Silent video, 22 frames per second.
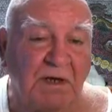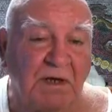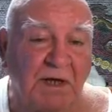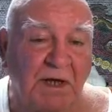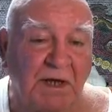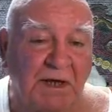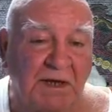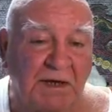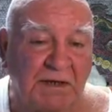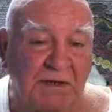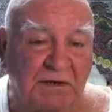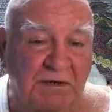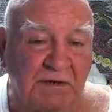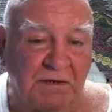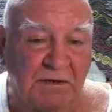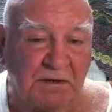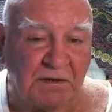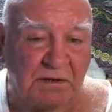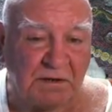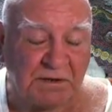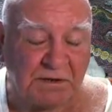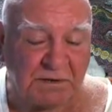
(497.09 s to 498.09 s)

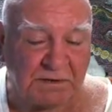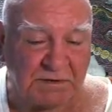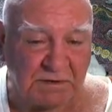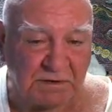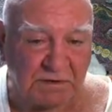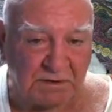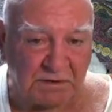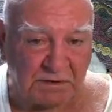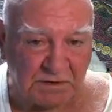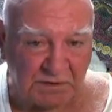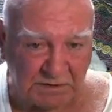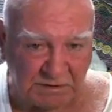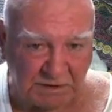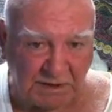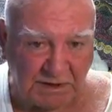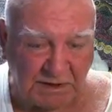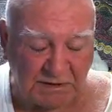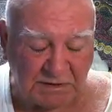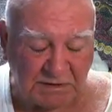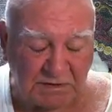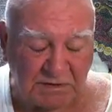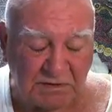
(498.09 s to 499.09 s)
and the
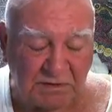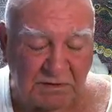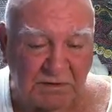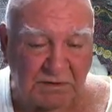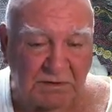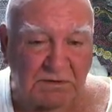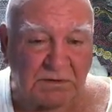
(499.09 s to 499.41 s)
10